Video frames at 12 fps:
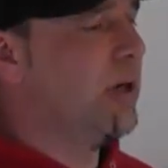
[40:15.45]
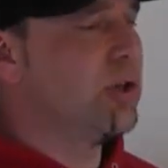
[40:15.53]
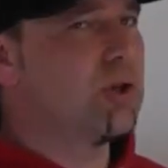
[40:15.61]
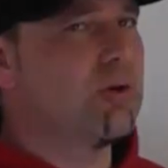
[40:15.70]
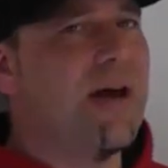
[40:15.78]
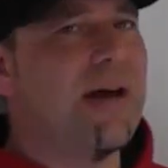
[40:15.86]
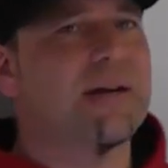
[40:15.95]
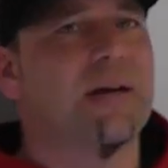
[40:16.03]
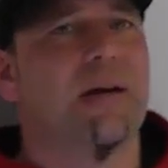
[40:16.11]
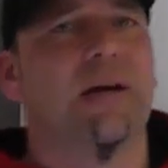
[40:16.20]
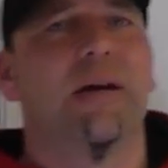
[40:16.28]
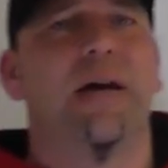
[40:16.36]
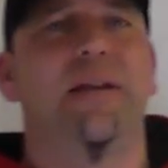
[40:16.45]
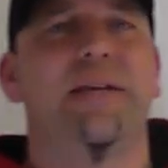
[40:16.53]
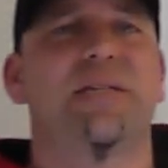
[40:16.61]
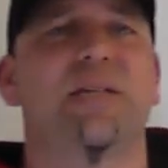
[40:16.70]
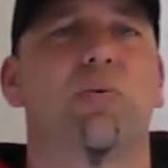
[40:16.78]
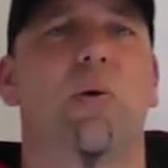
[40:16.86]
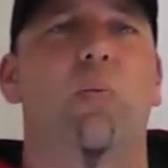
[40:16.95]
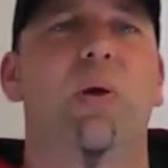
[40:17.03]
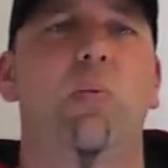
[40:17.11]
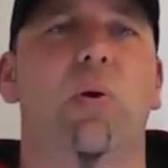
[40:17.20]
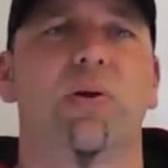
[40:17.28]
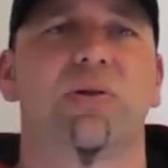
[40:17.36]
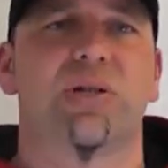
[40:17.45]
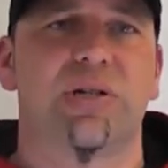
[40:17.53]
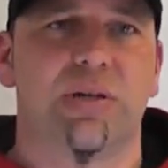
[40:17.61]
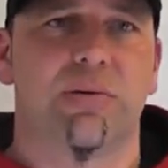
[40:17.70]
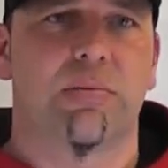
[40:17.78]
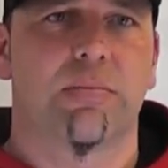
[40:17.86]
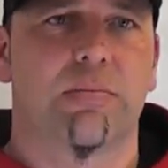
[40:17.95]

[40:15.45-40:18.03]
track, and this is what we want to do.